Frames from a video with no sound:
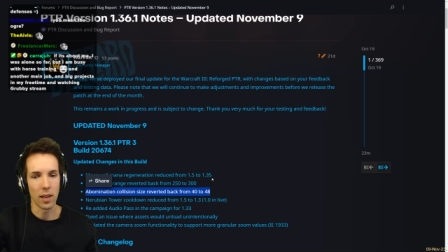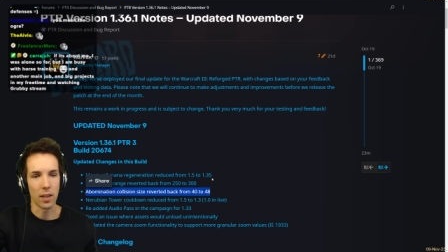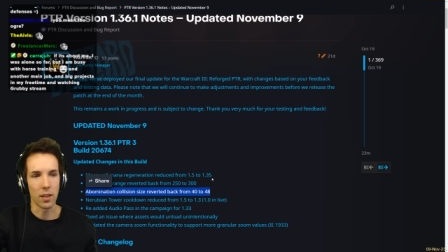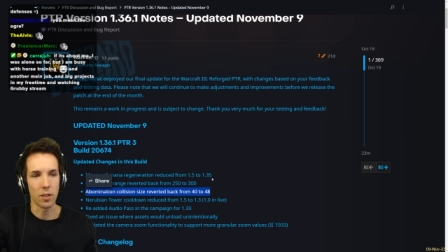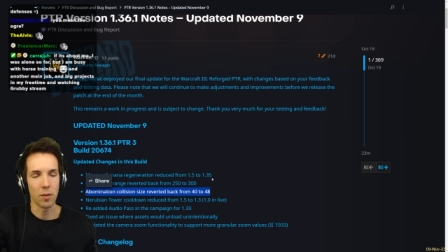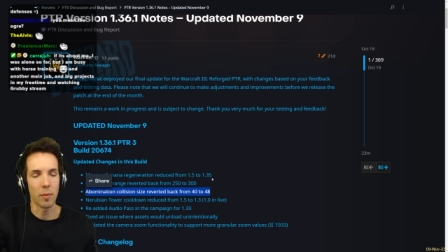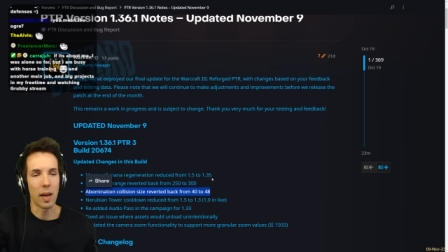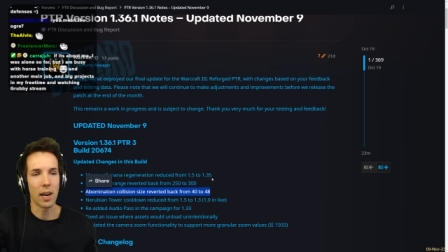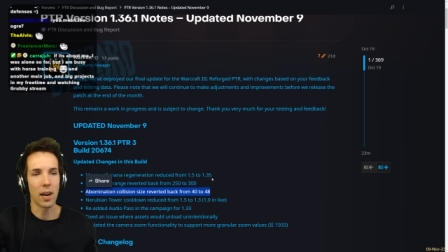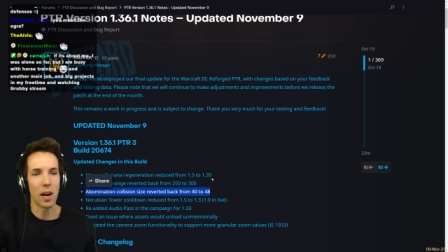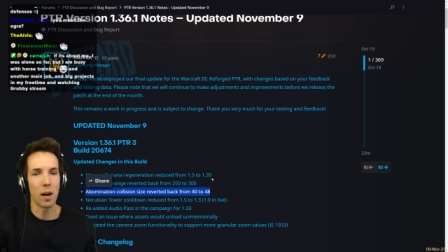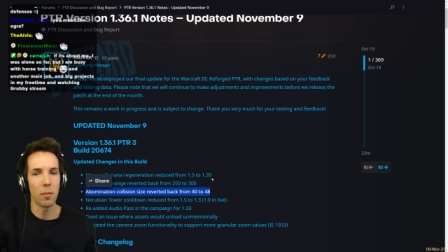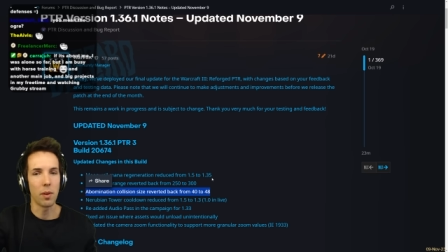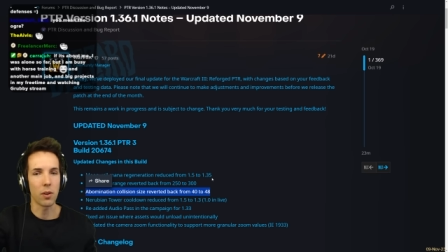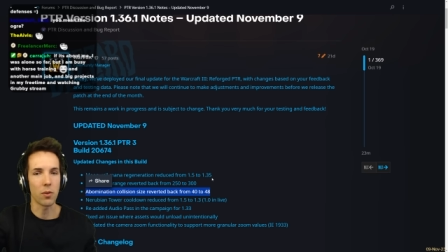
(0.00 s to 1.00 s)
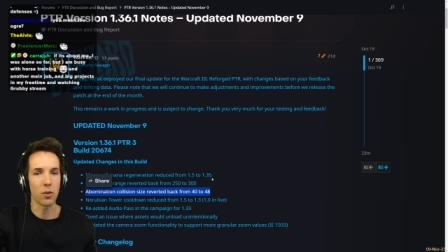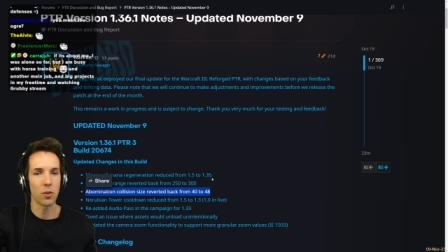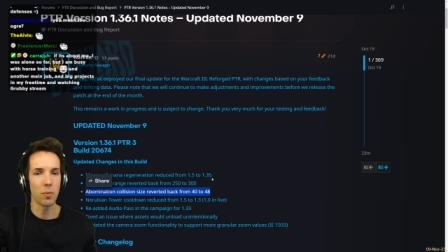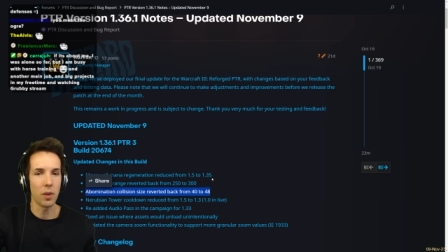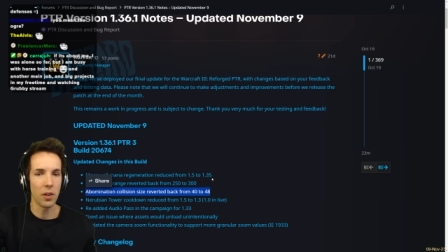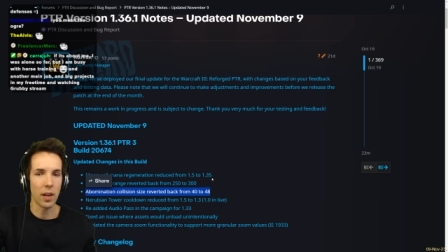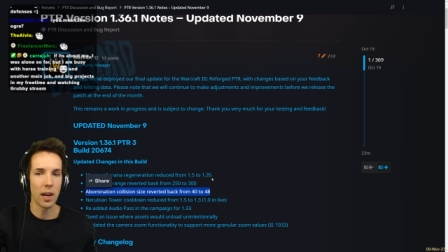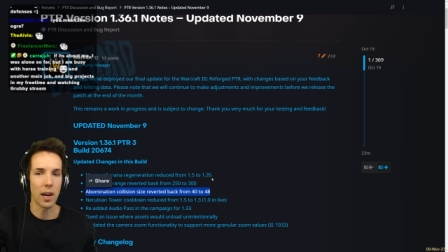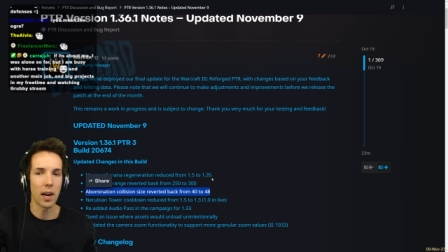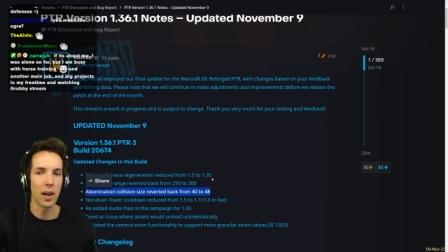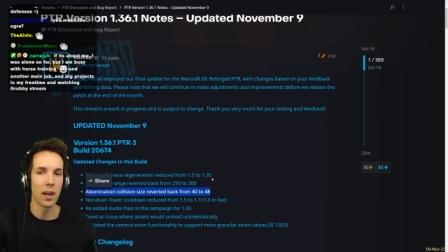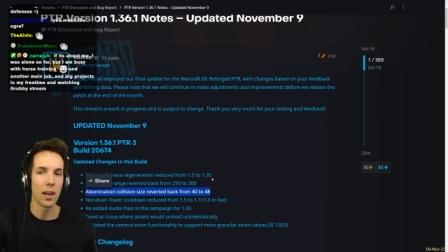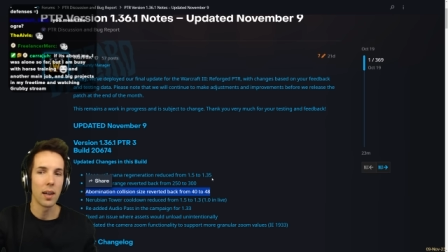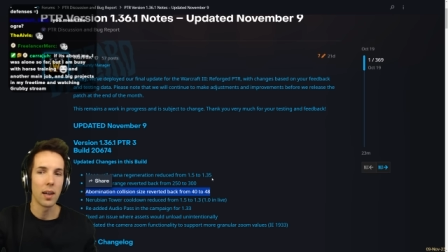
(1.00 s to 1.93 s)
Doesn't matter how big or small they are,